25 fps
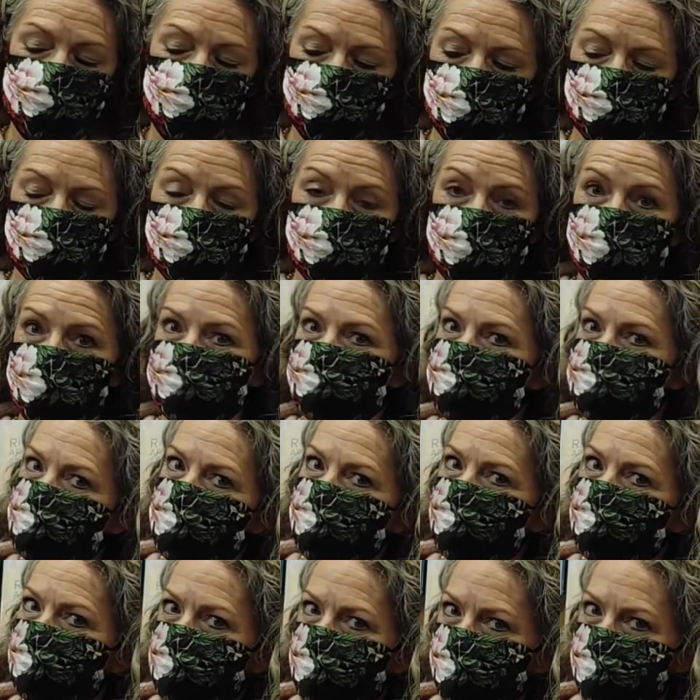Their planet's
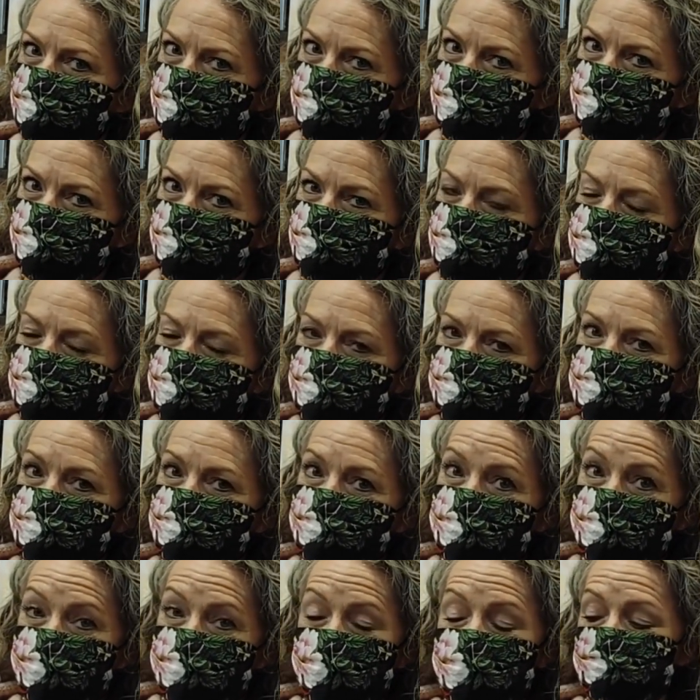no longer
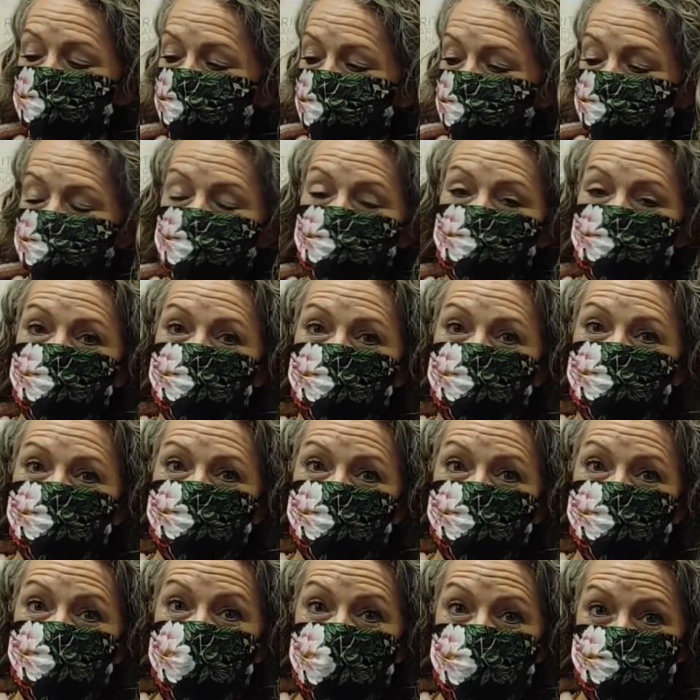able to be
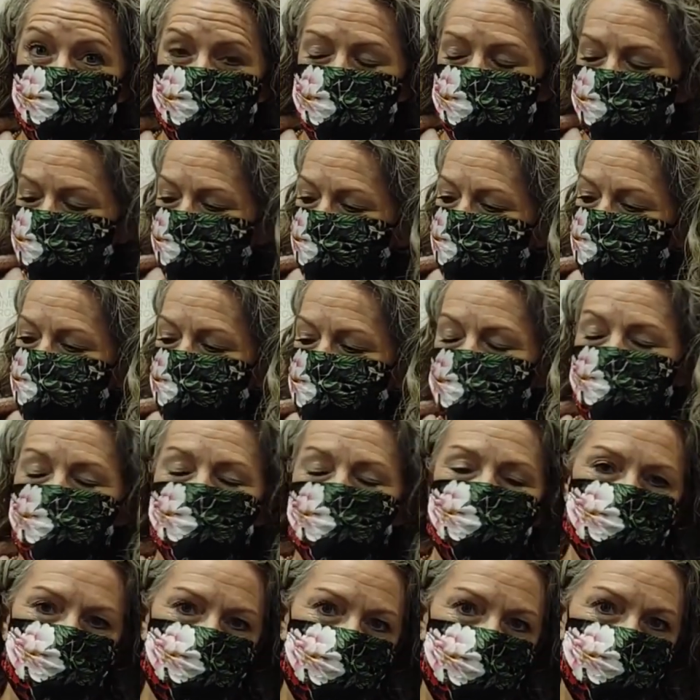inhabited. So
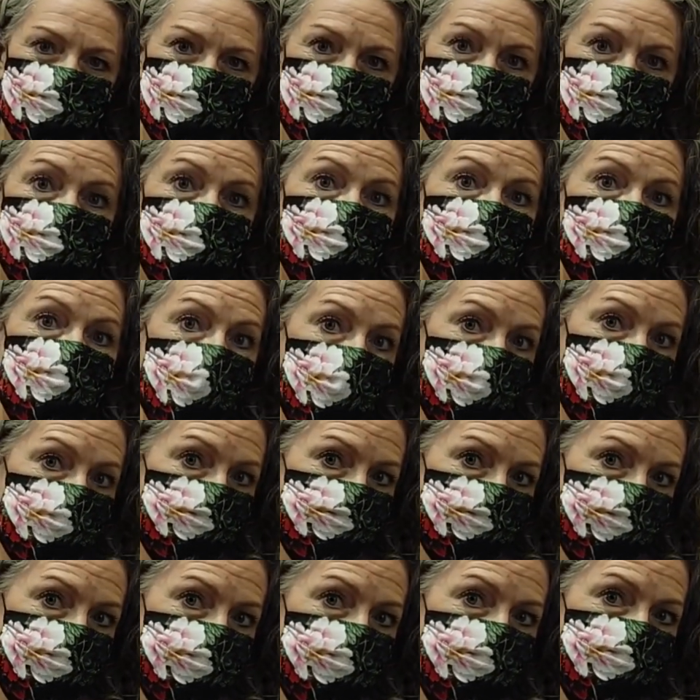this is the water
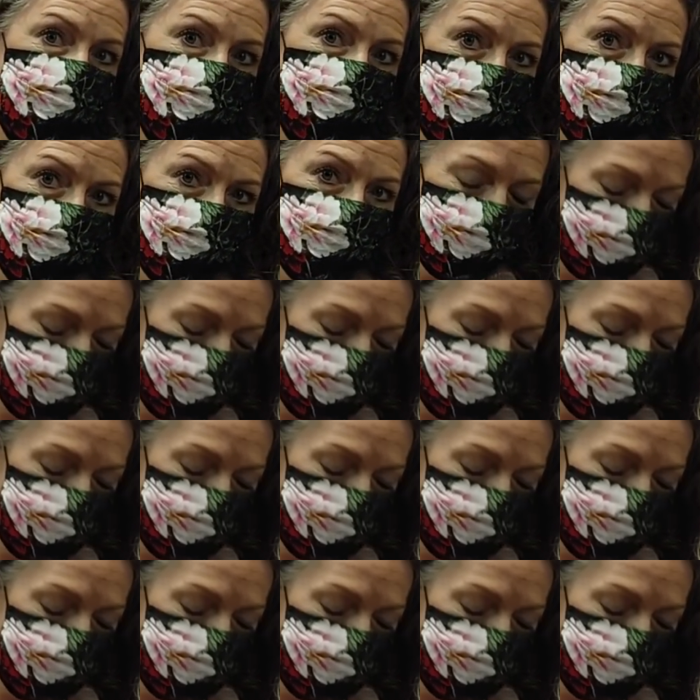planet, book